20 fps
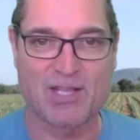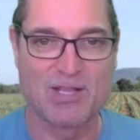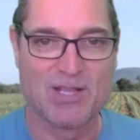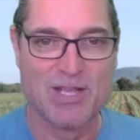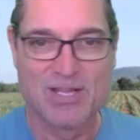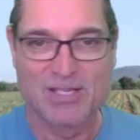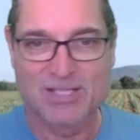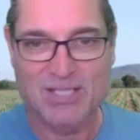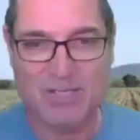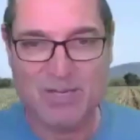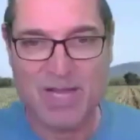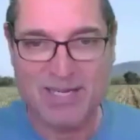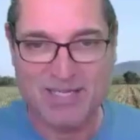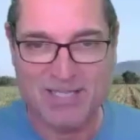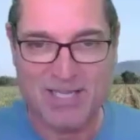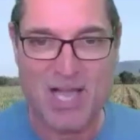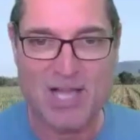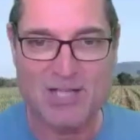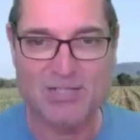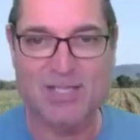some kind of
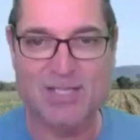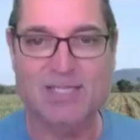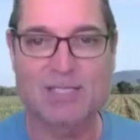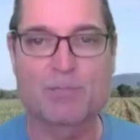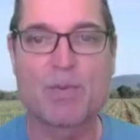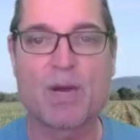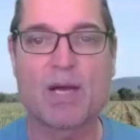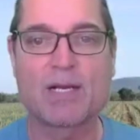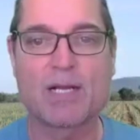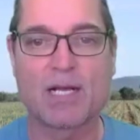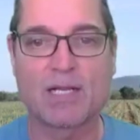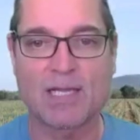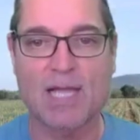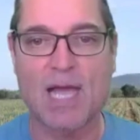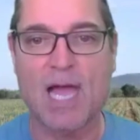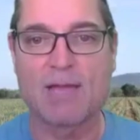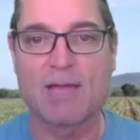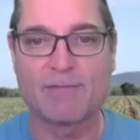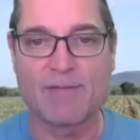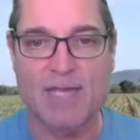conscience, but
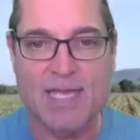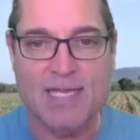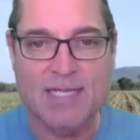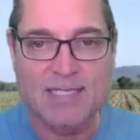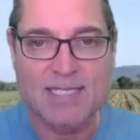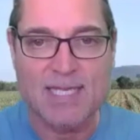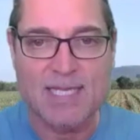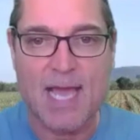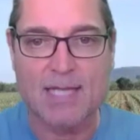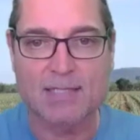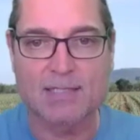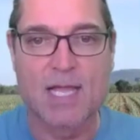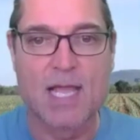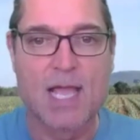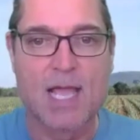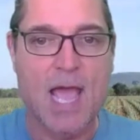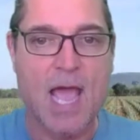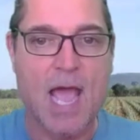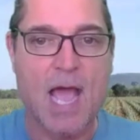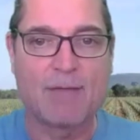alive, intact,
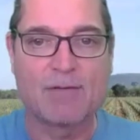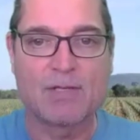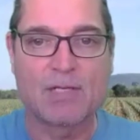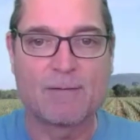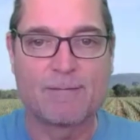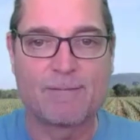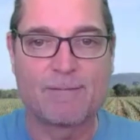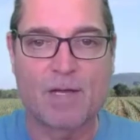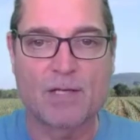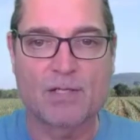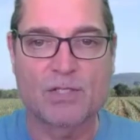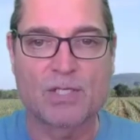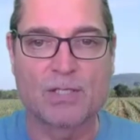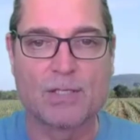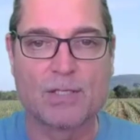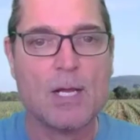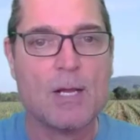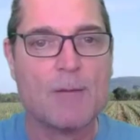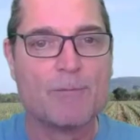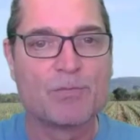having a function.
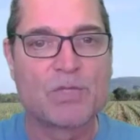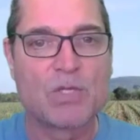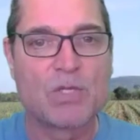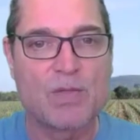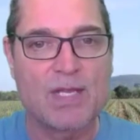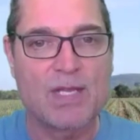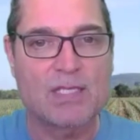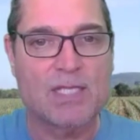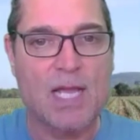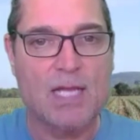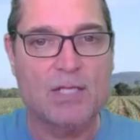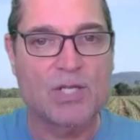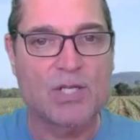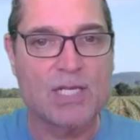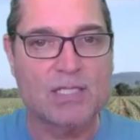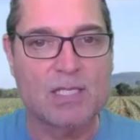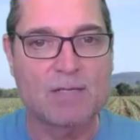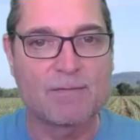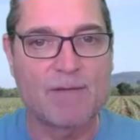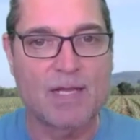Do these
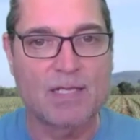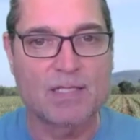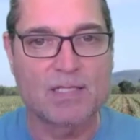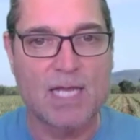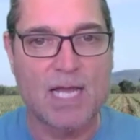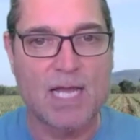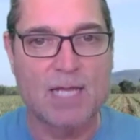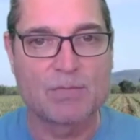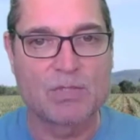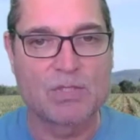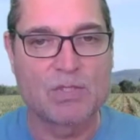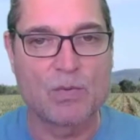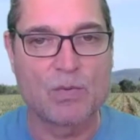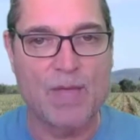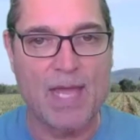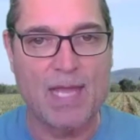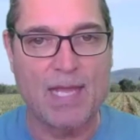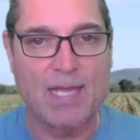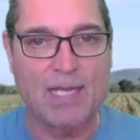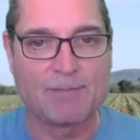digestive enzymes, do
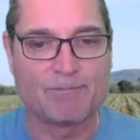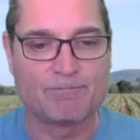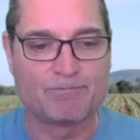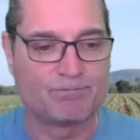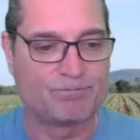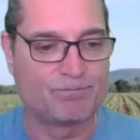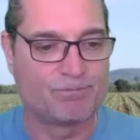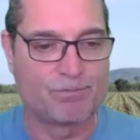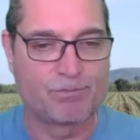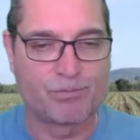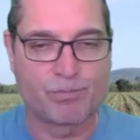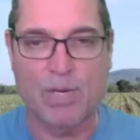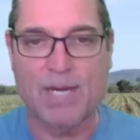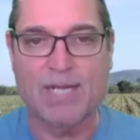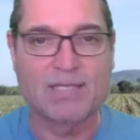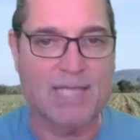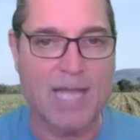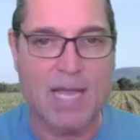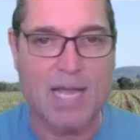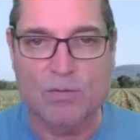they
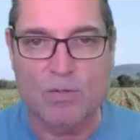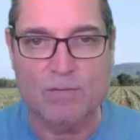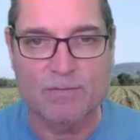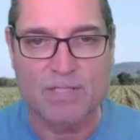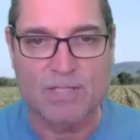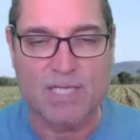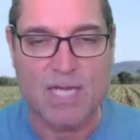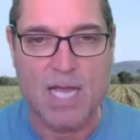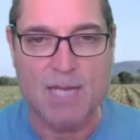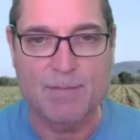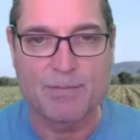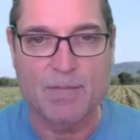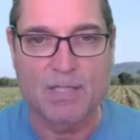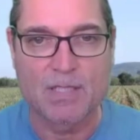break down over time?